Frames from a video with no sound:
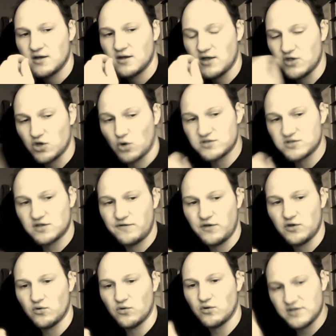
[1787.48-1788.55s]
And you go to the
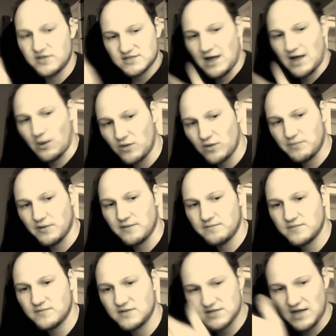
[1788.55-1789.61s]
funeral and you start weeping,
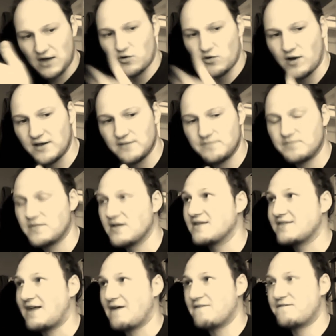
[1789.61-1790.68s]
you start crying.
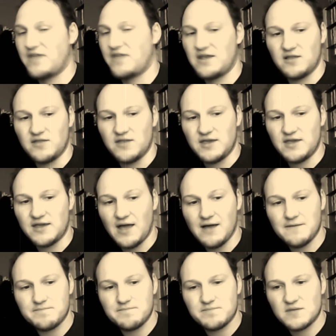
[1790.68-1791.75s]
That feeling that you
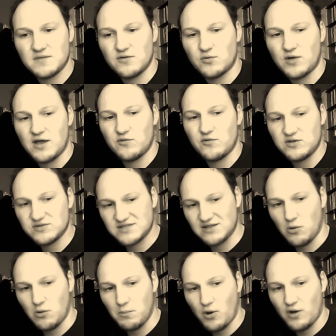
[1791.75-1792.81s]
get Okay, when you're a
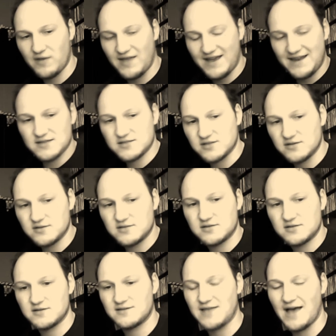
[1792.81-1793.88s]
little boy, that
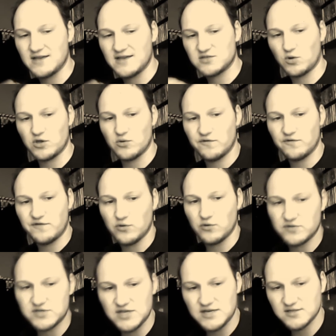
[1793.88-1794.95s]
innocence, that is what you will feel
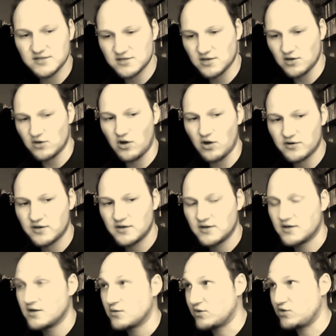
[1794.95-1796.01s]
with Jesus and God.
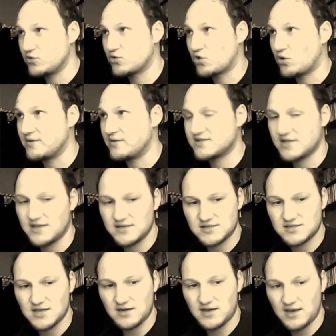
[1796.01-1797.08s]
When you come into
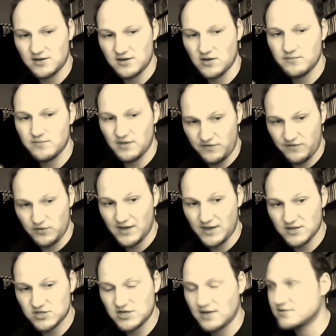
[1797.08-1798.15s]
His kingdom, if you get
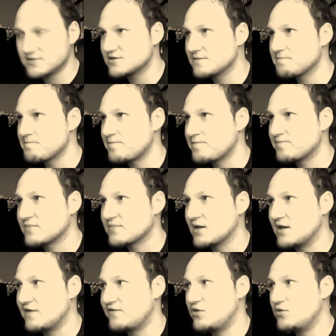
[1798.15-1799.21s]
the chance,
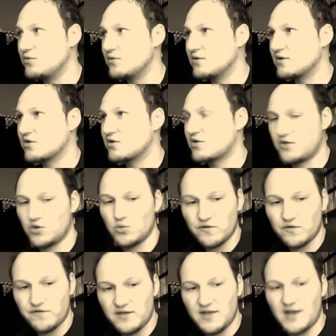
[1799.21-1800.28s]
if you will
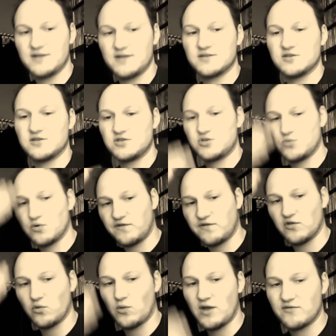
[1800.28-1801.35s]
feel that innocence, you will
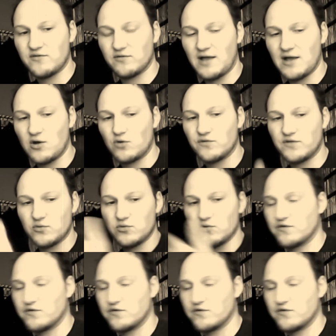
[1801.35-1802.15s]
feel the wave of light over you, and you